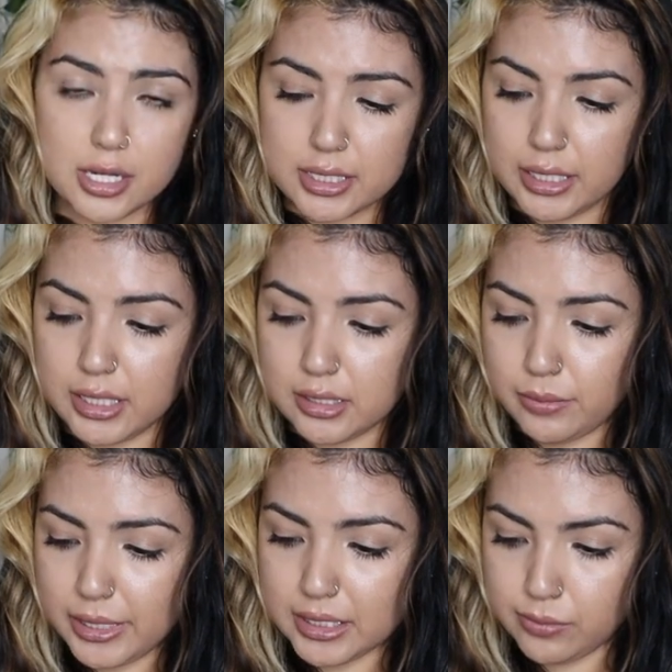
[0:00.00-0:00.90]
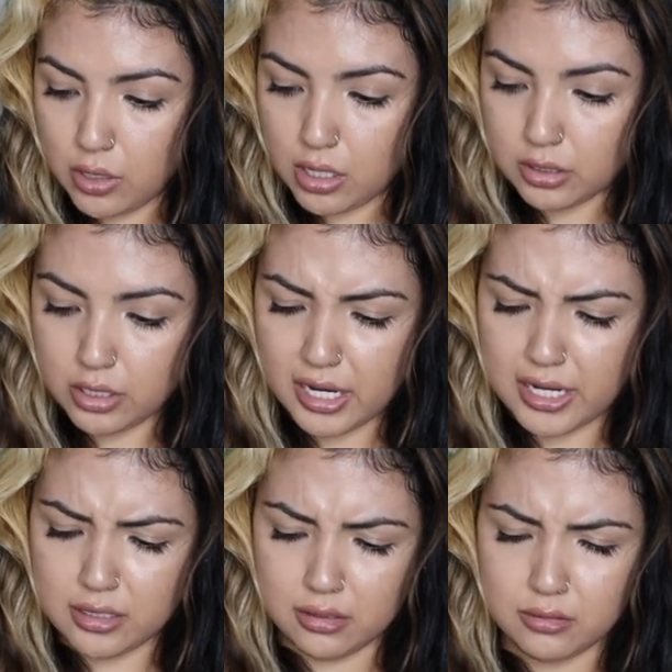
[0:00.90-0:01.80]
I said, I did buy small. Sorry, I
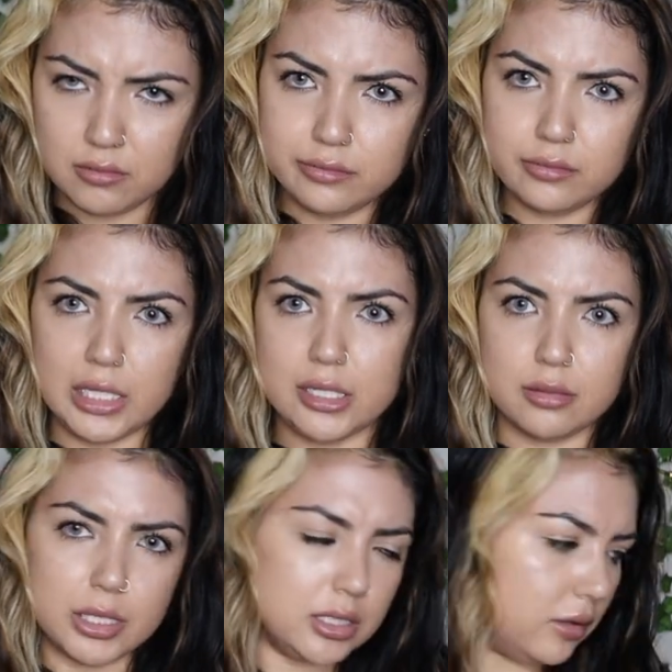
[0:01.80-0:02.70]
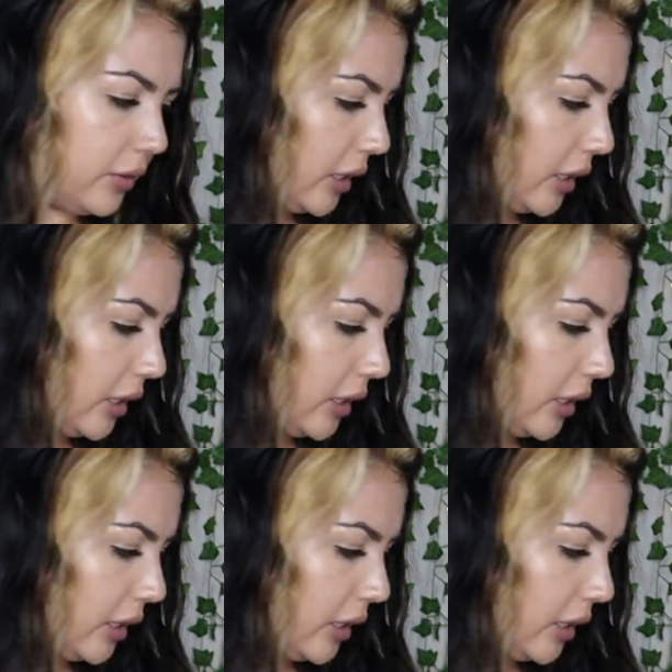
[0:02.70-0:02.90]
had to think to myself